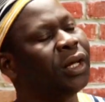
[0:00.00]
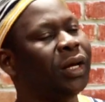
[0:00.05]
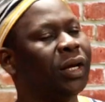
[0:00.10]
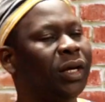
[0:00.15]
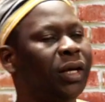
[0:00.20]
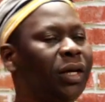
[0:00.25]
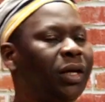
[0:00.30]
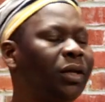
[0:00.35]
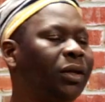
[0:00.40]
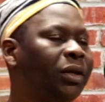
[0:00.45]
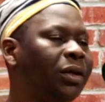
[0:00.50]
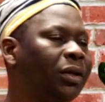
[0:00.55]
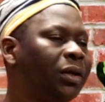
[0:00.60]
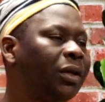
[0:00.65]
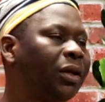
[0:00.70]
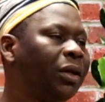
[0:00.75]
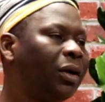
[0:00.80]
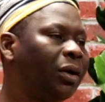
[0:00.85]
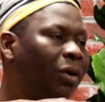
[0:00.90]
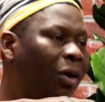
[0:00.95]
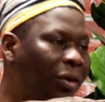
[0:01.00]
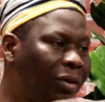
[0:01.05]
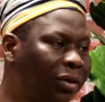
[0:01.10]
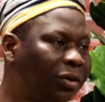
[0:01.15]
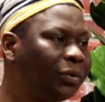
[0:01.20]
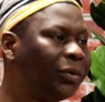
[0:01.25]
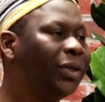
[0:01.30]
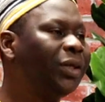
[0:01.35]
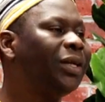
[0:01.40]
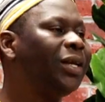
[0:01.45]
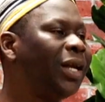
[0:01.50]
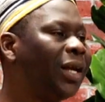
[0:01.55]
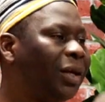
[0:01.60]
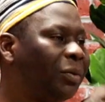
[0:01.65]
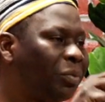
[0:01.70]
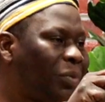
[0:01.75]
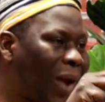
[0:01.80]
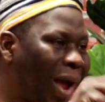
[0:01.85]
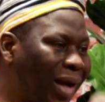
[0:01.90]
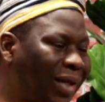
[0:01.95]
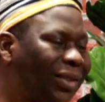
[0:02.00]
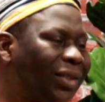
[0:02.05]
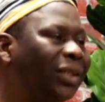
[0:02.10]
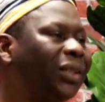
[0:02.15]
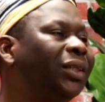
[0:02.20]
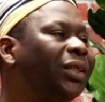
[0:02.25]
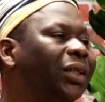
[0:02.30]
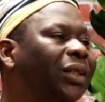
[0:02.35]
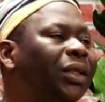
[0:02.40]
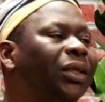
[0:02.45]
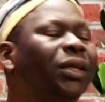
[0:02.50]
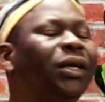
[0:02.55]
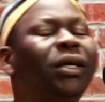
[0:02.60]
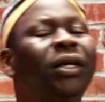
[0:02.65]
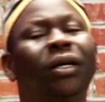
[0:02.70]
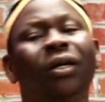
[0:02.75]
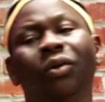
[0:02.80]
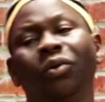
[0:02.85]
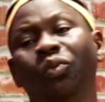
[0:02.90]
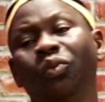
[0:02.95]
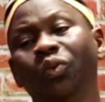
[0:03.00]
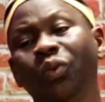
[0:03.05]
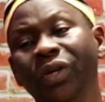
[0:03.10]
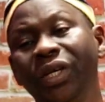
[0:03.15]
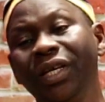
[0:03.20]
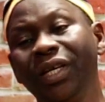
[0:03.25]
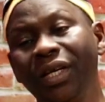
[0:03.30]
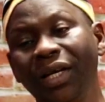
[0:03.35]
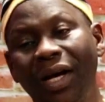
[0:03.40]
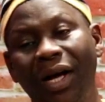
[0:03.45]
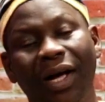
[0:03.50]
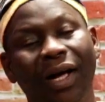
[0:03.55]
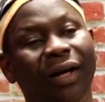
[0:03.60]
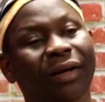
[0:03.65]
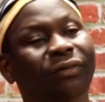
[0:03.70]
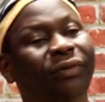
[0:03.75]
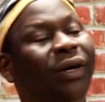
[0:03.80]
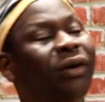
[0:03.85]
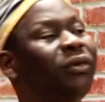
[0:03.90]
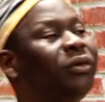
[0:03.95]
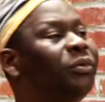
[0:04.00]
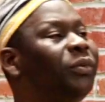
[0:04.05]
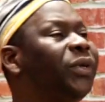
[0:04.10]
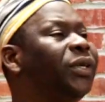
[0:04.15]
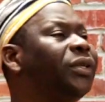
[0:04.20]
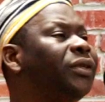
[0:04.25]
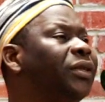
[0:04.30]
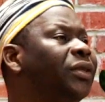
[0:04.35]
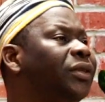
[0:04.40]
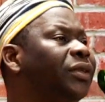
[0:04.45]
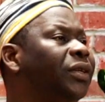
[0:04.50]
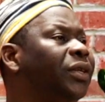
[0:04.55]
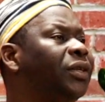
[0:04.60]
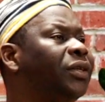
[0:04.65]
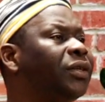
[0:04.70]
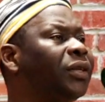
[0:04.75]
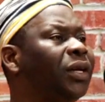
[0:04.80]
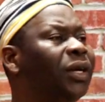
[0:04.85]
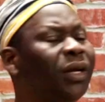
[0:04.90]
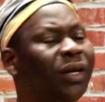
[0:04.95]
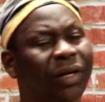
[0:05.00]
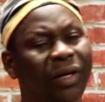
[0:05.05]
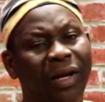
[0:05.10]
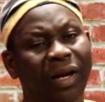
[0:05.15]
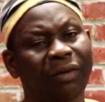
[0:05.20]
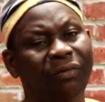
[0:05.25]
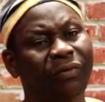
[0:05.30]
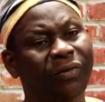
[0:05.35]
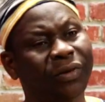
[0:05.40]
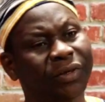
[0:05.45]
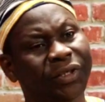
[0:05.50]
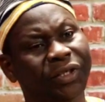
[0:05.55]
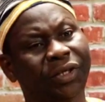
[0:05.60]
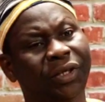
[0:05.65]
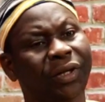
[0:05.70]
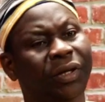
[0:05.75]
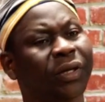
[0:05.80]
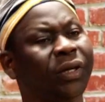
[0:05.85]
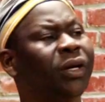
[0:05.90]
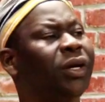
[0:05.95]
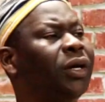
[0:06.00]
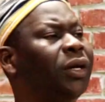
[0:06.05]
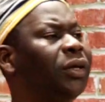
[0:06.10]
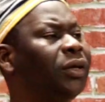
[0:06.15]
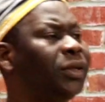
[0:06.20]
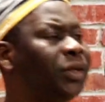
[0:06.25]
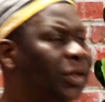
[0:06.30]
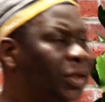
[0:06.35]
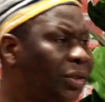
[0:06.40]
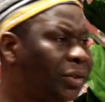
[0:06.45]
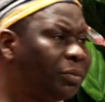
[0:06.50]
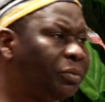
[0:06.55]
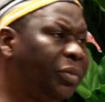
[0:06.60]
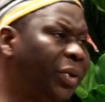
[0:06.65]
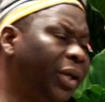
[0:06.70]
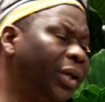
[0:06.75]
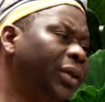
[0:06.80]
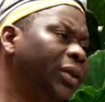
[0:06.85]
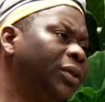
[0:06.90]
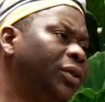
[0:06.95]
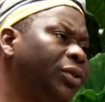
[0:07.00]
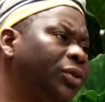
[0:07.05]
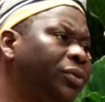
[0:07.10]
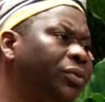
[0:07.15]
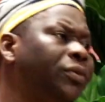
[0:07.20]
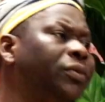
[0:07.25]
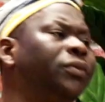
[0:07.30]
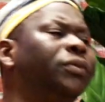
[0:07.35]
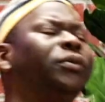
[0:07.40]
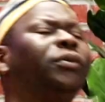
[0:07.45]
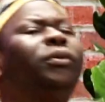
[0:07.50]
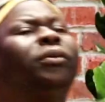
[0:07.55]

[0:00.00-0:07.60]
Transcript: in concrete, like practically, we have our businesses leveraging this mean to,